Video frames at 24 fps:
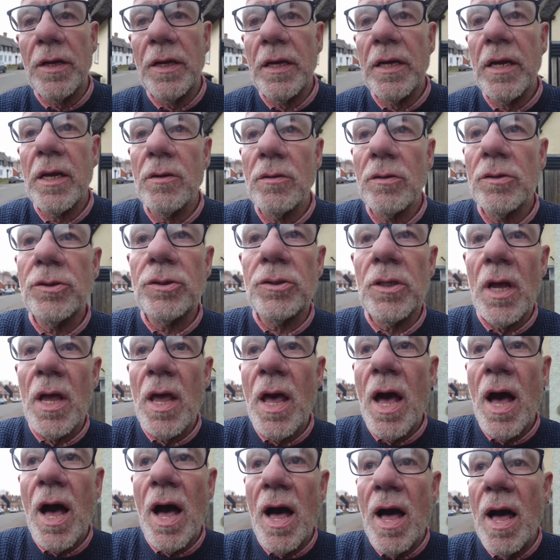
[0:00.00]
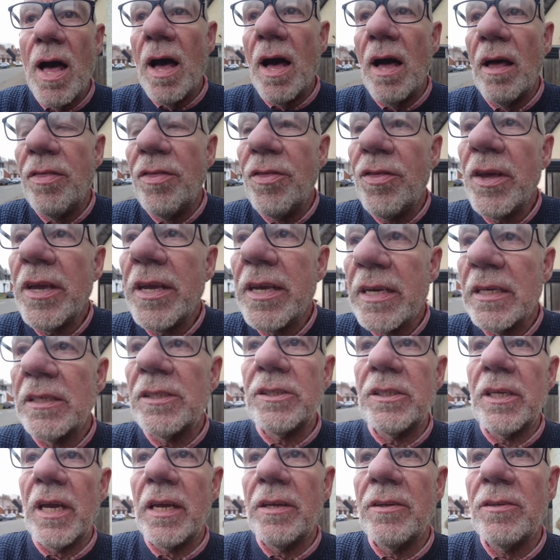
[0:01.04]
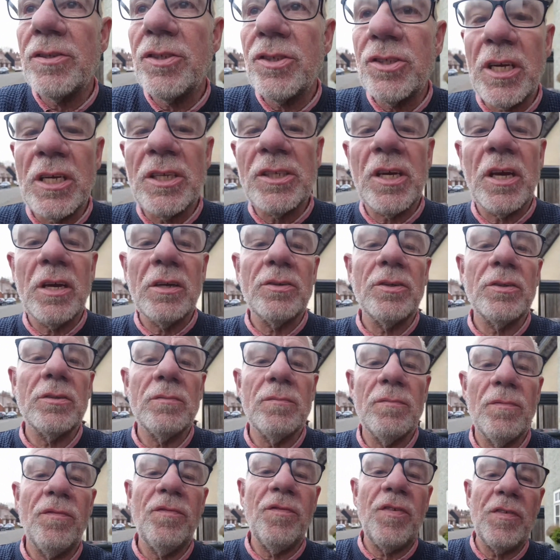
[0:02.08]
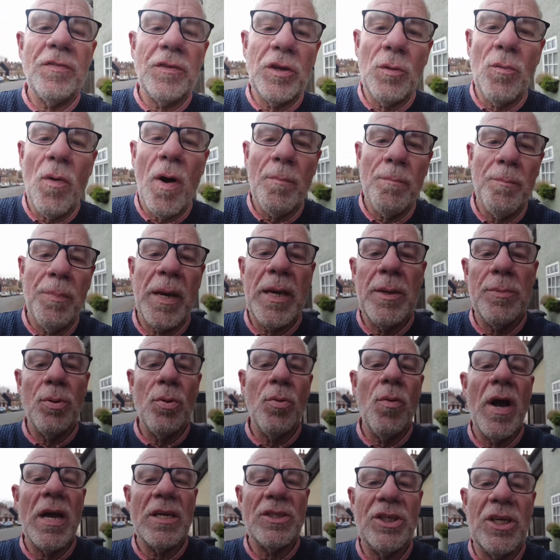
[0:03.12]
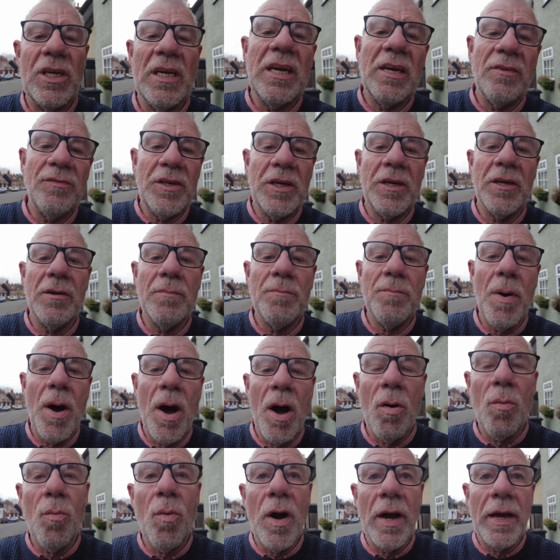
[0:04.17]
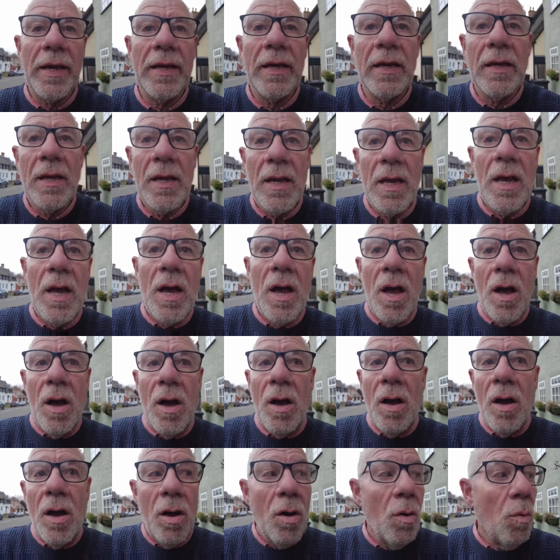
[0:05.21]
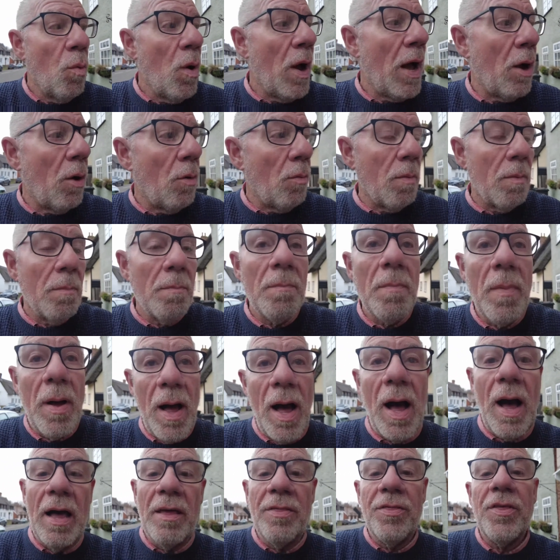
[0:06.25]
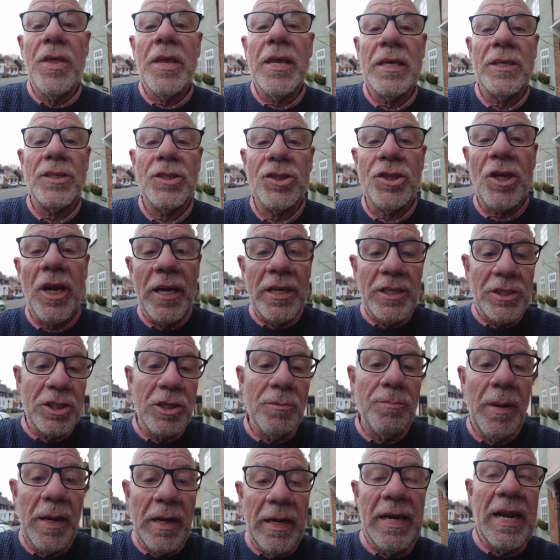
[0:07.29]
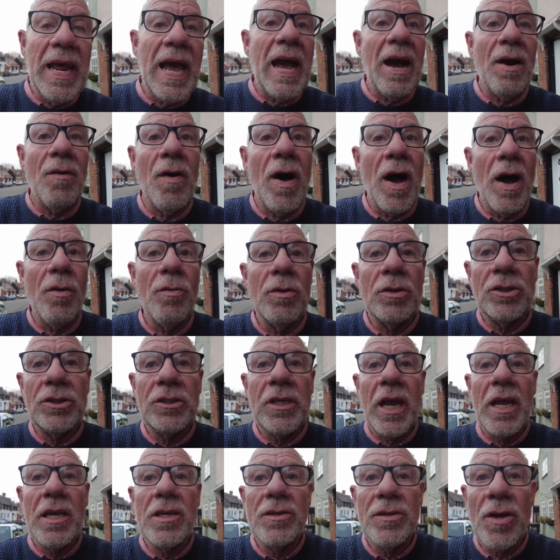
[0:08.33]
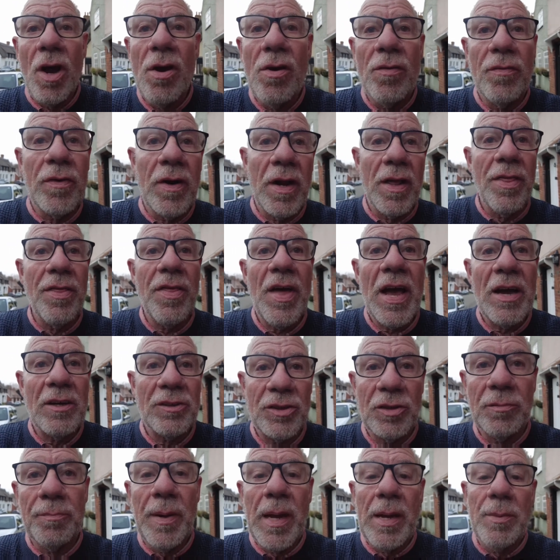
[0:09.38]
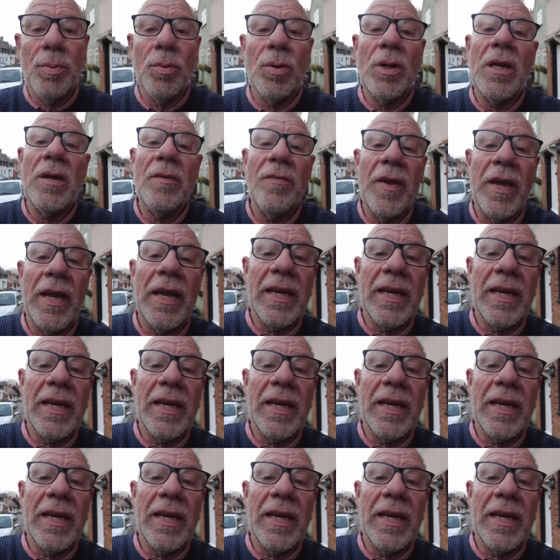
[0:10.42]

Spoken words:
and there was, I think it said 651 people actually lived here in Barkway. Well, I think it's changed a bit now. I would say there's over 1,000 people live here